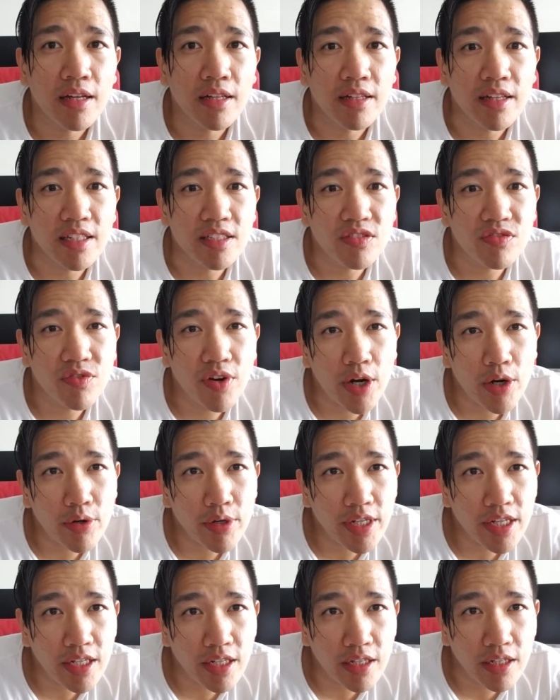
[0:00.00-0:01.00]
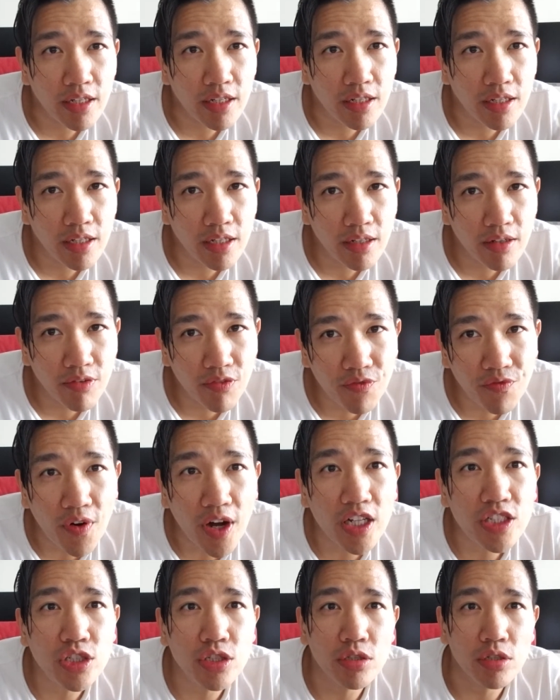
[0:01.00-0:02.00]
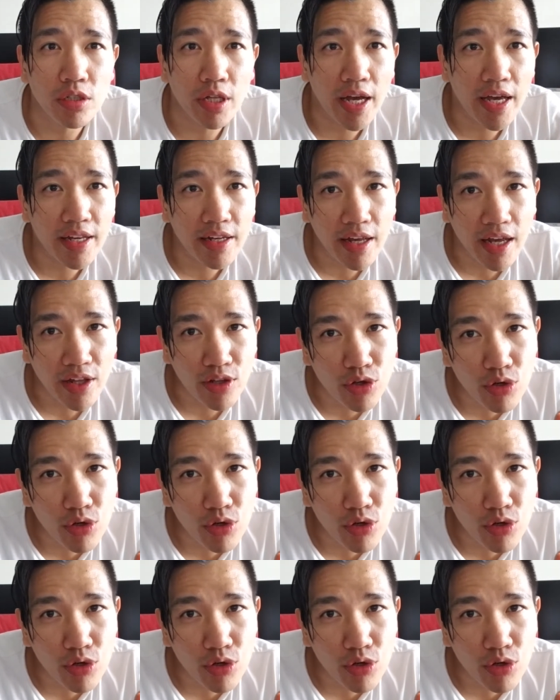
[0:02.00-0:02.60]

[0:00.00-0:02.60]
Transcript: that's very functional and, and